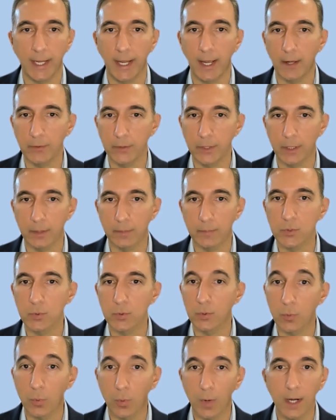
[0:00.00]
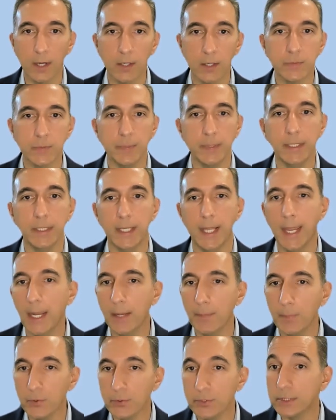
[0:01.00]
outcomes requires being
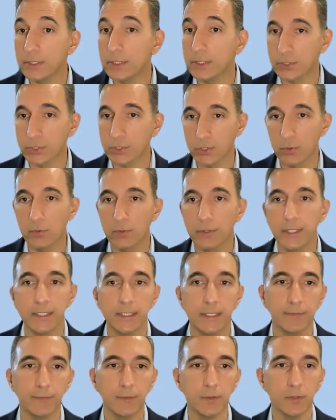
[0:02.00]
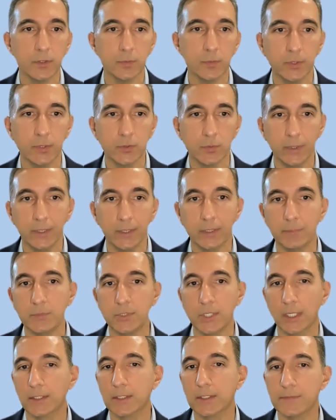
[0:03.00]
able to discern the difference between
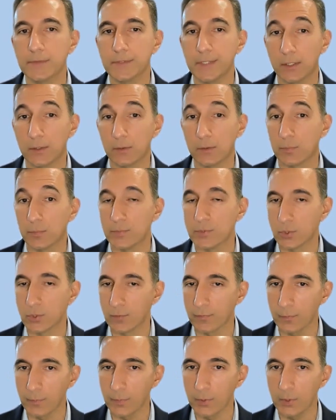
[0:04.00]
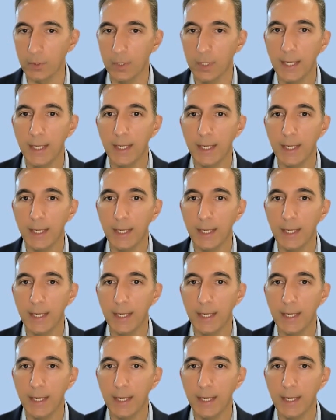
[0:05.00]
objectives that are observable